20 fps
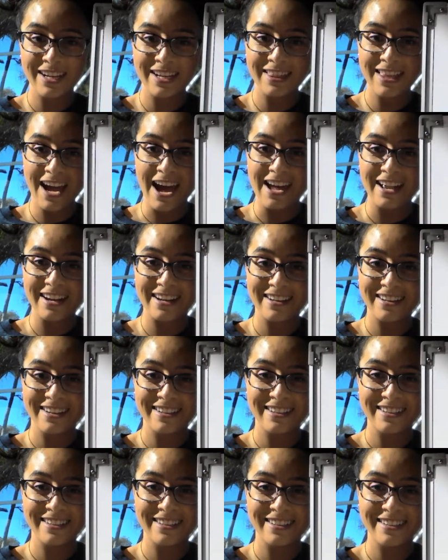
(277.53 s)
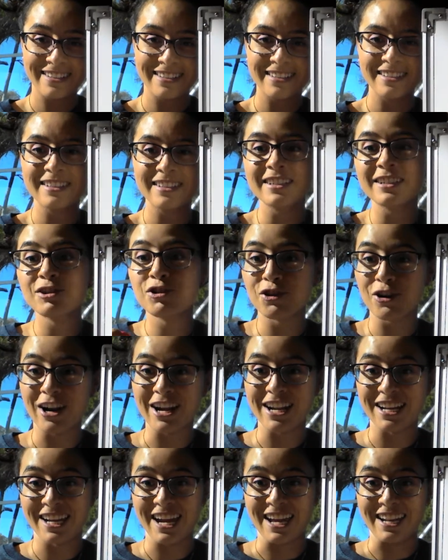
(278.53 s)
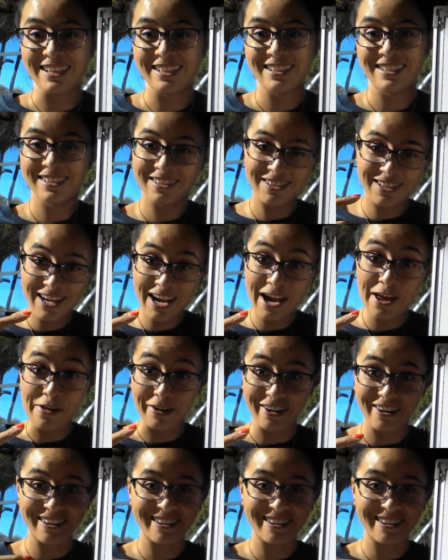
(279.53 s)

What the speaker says: that. Let's try it again. Together.